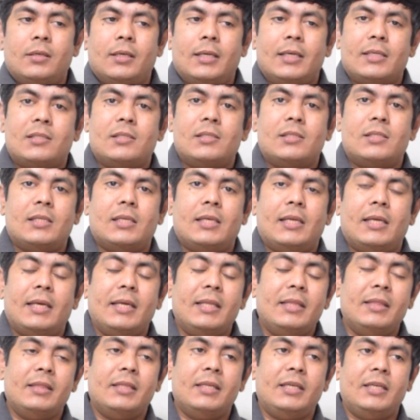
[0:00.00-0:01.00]
lessons in
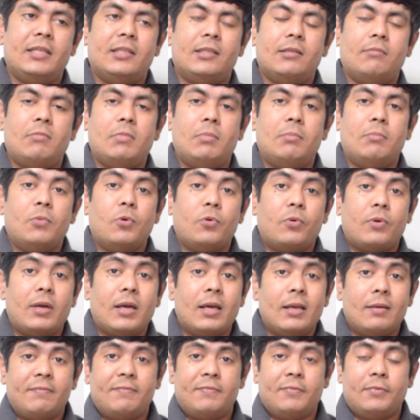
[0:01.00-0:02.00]
Hindi, it will be more
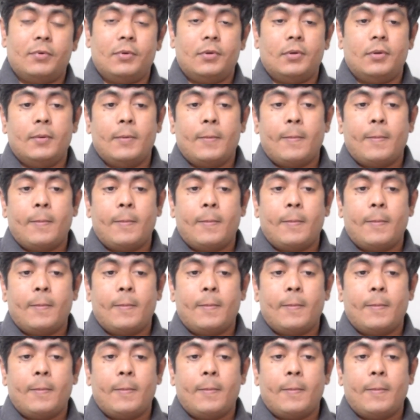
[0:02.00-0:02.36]
helpful.